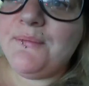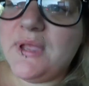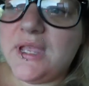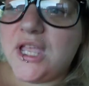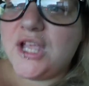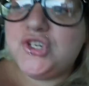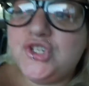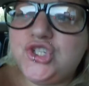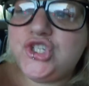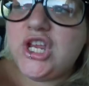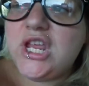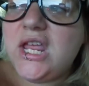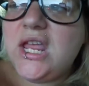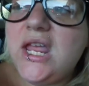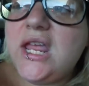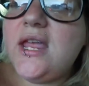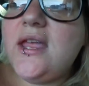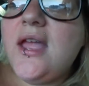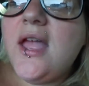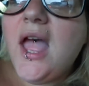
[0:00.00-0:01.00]
because
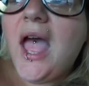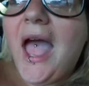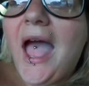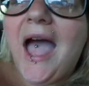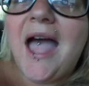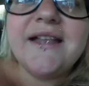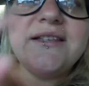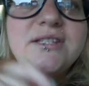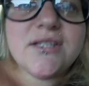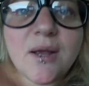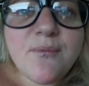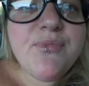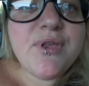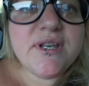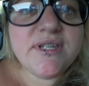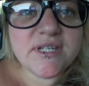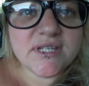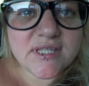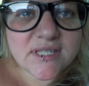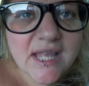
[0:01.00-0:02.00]
she had
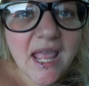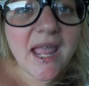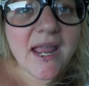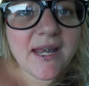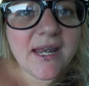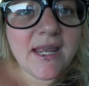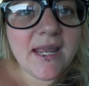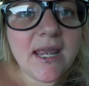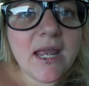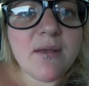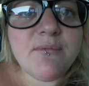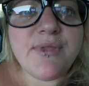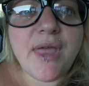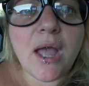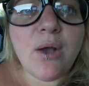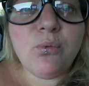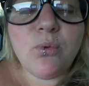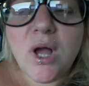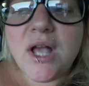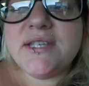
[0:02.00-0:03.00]
something to say to him
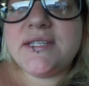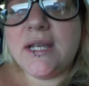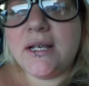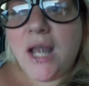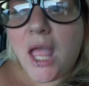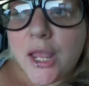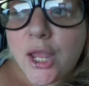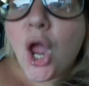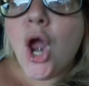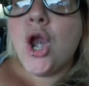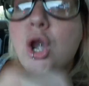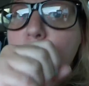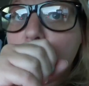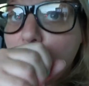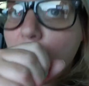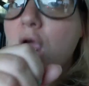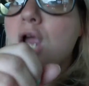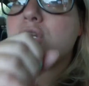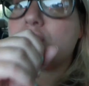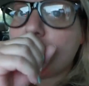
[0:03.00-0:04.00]
that wasn't like,
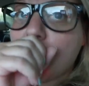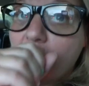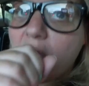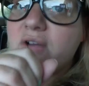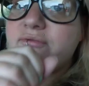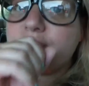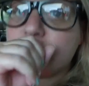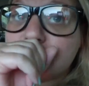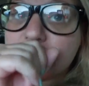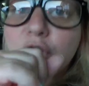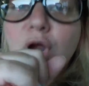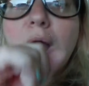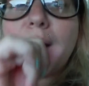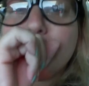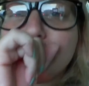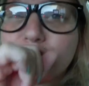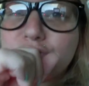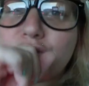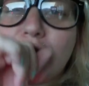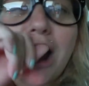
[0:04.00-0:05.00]
"Yes, officer,
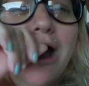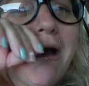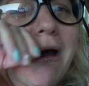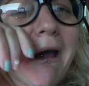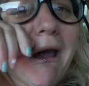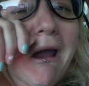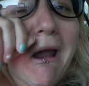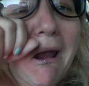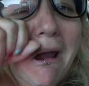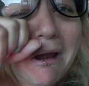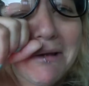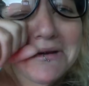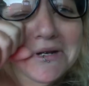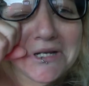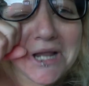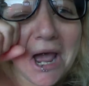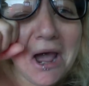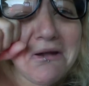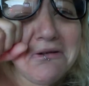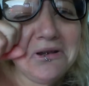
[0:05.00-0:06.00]
I'm sorry,
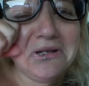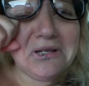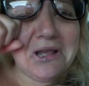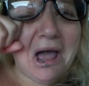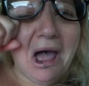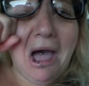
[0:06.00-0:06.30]
I'm